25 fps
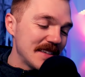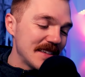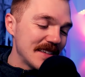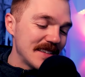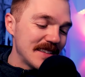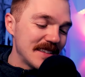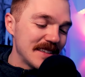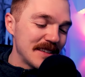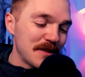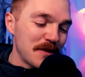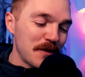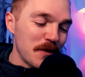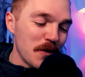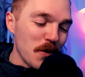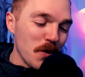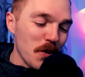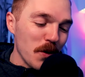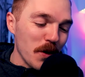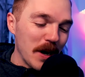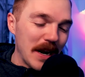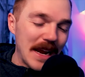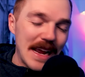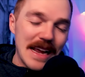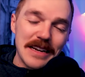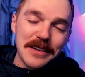This is
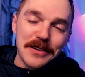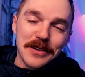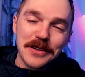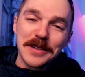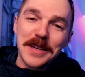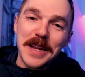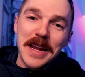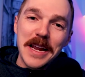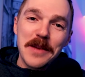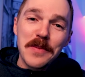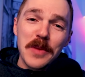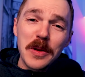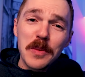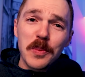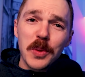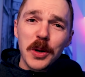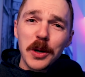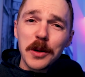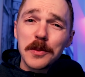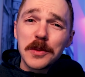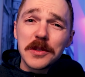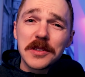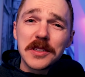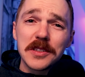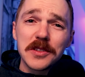for entertainment
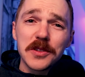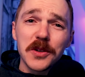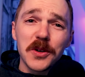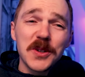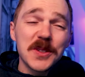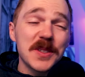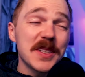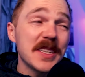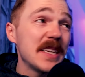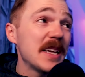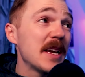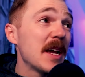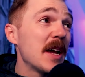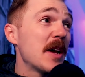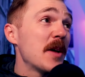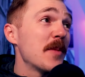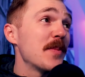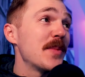purposes only